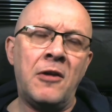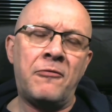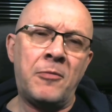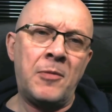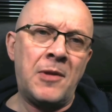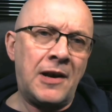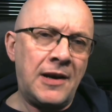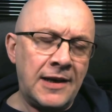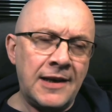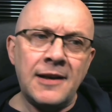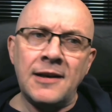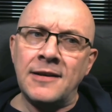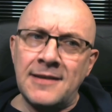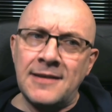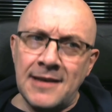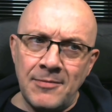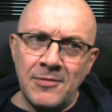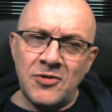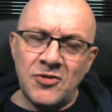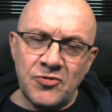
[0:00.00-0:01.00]
from that little
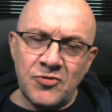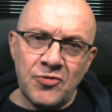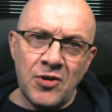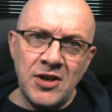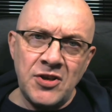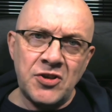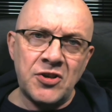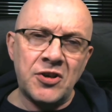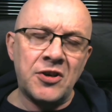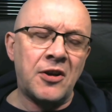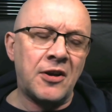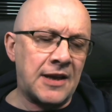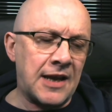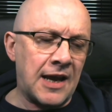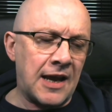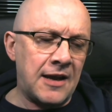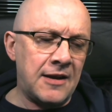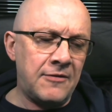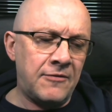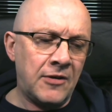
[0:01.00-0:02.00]
demonstration I
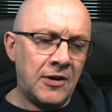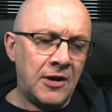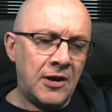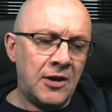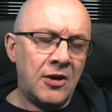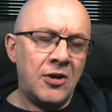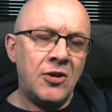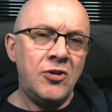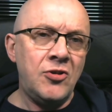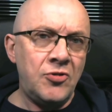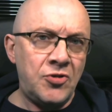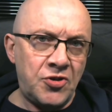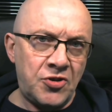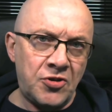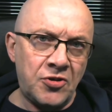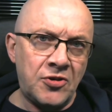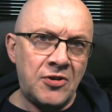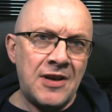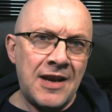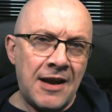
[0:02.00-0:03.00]
gave, you
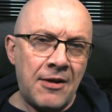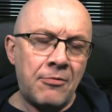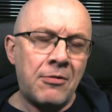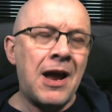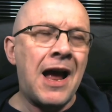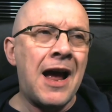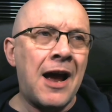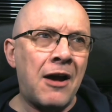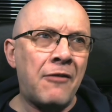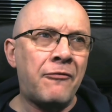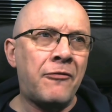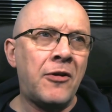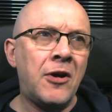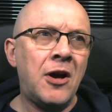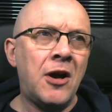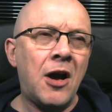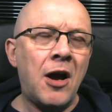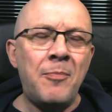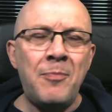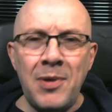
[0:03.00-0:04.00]
should now have
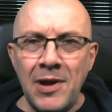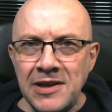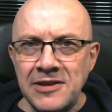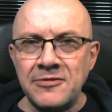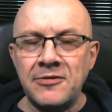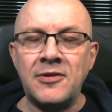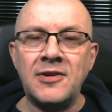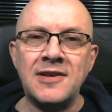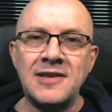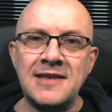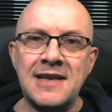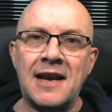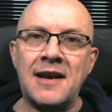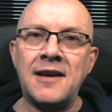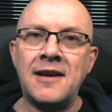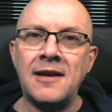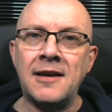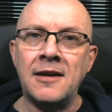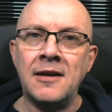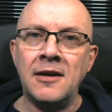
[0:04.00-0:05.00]
a better
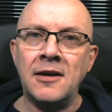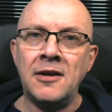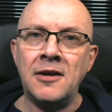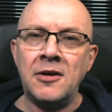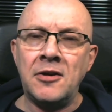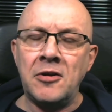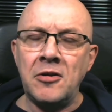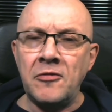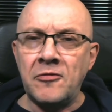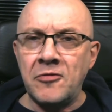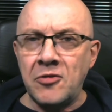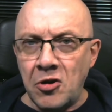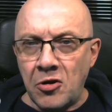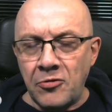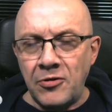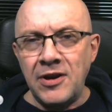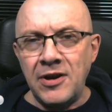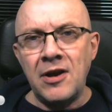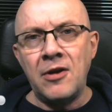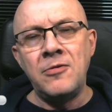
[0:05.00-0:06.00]
understanding of
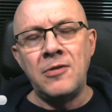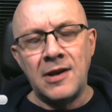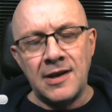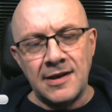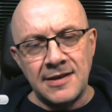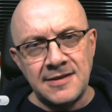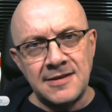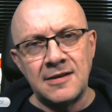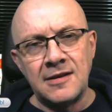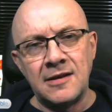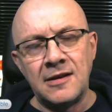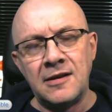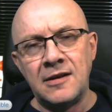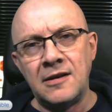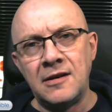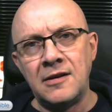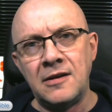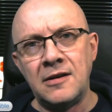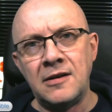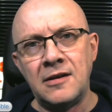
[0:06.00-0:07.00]
Coriolis.
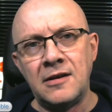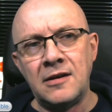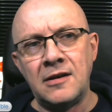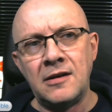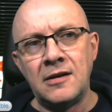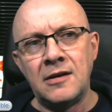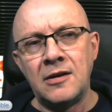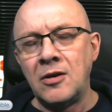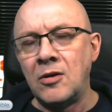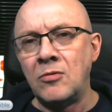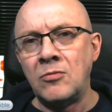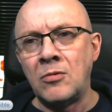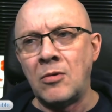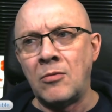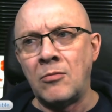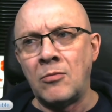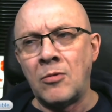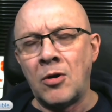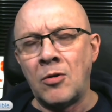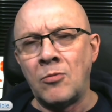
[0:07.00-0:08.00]

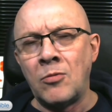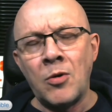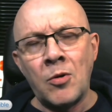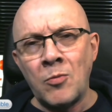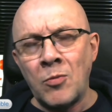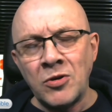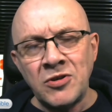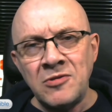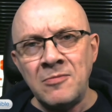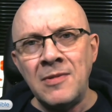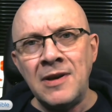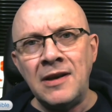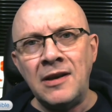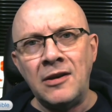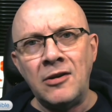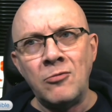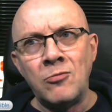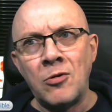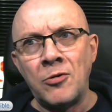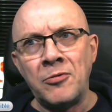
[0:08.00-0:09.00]
What do you
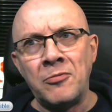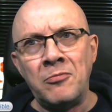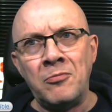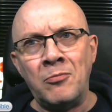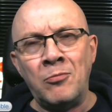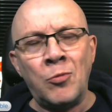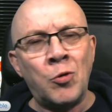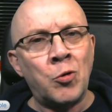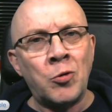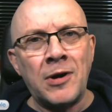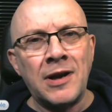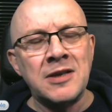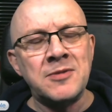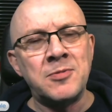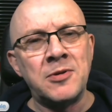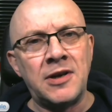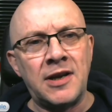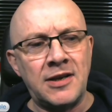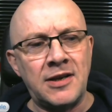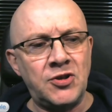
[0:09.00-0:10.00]
mean you want more
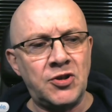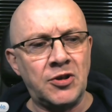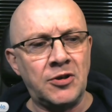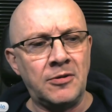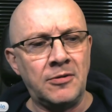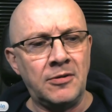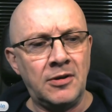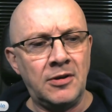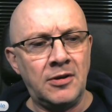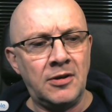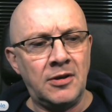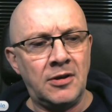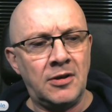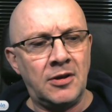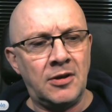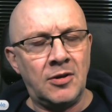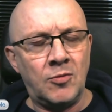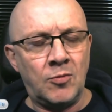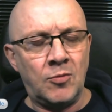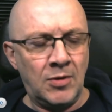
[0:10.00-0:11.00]
explanation?
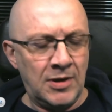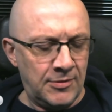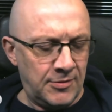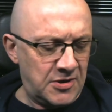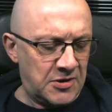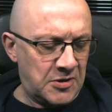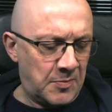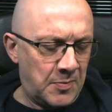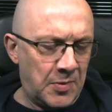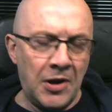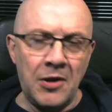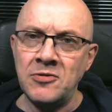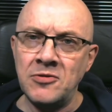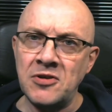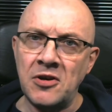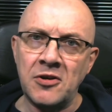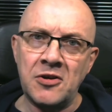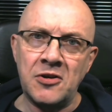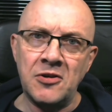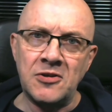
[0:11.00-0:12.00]
Well, I suppose
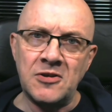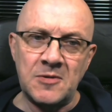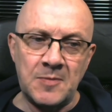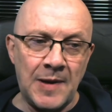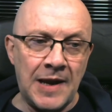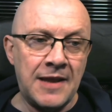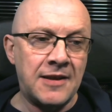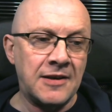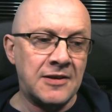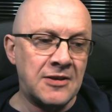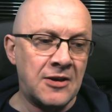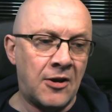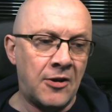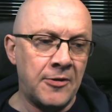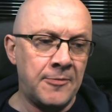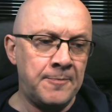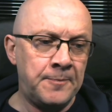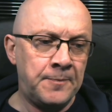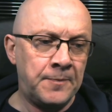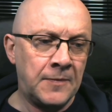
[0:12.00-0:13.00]
I could spare the
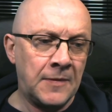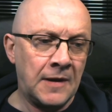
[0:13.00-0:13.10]
time,